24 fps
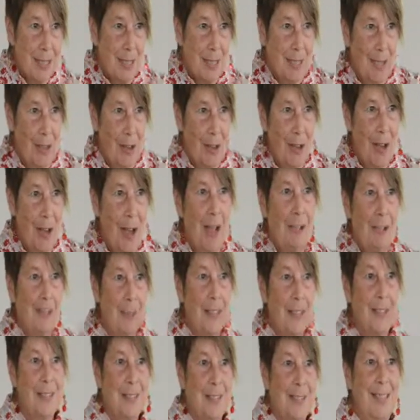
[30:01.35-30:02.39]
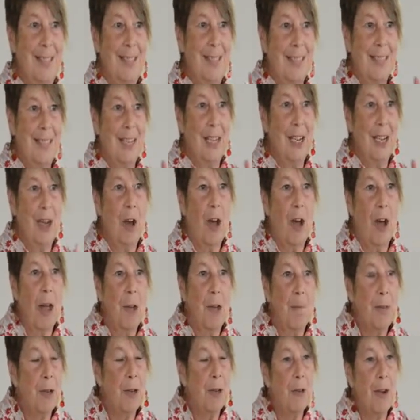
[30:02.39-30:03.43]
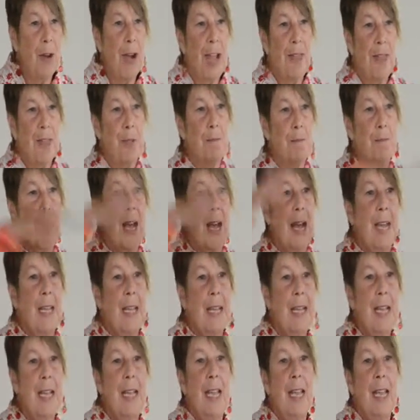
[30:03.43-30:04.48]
its little office in City Hall, but rather by,